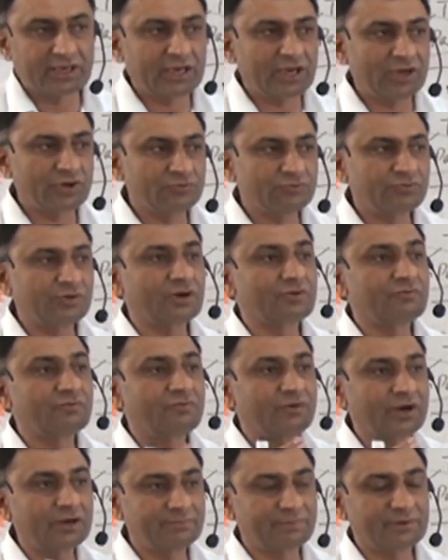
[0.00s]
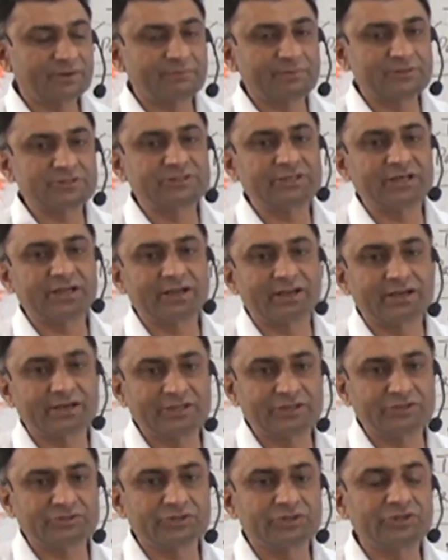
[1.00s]
and for what purpose they are
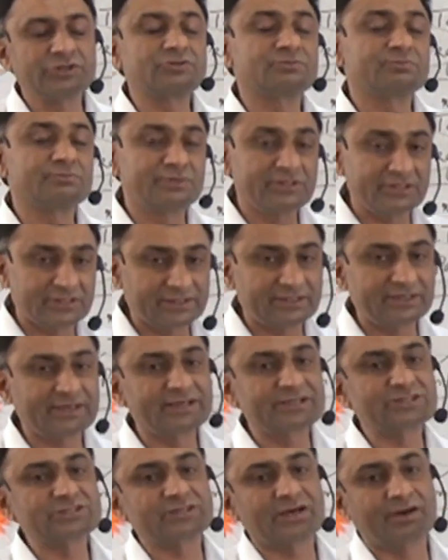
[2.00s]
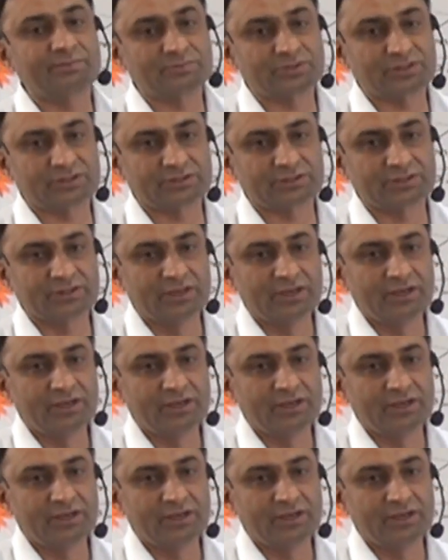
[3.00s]
arranged, it means there is something.